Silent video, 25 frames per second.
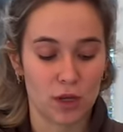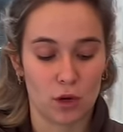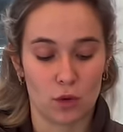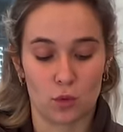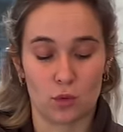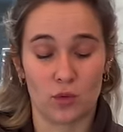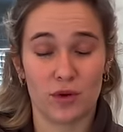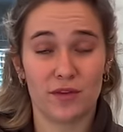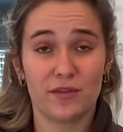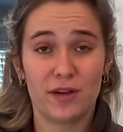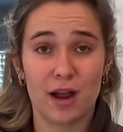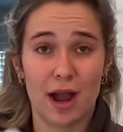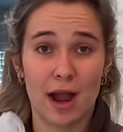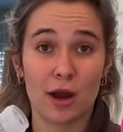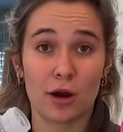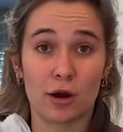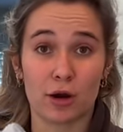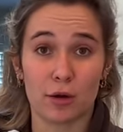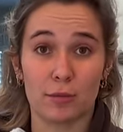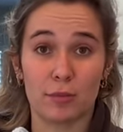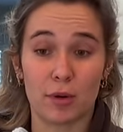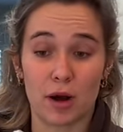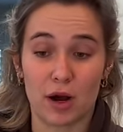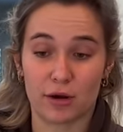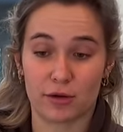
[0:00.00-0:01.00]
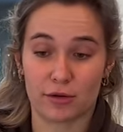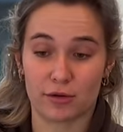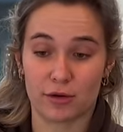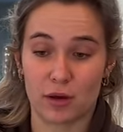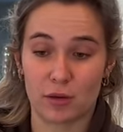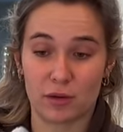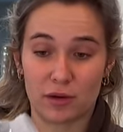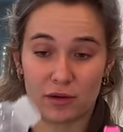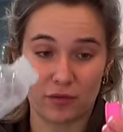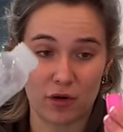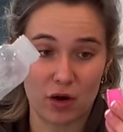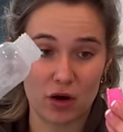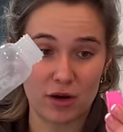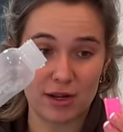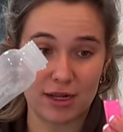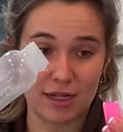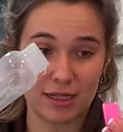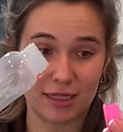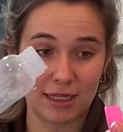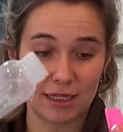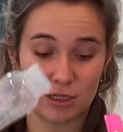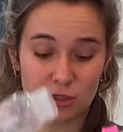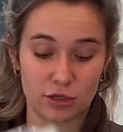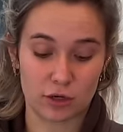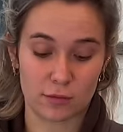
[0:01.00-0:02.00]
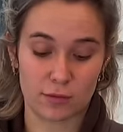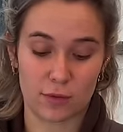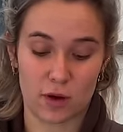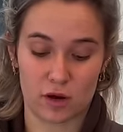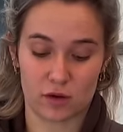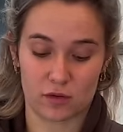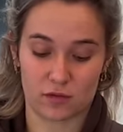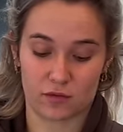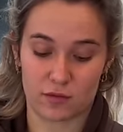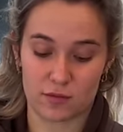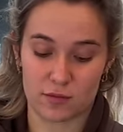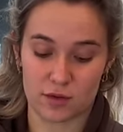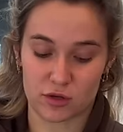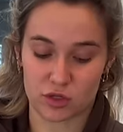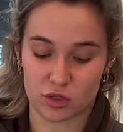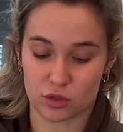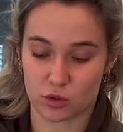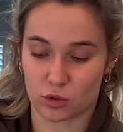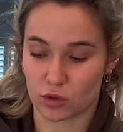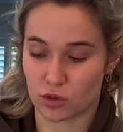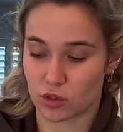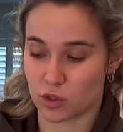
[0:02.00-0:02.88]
we've got her bottle now. We've already cleaned her bottle from the store,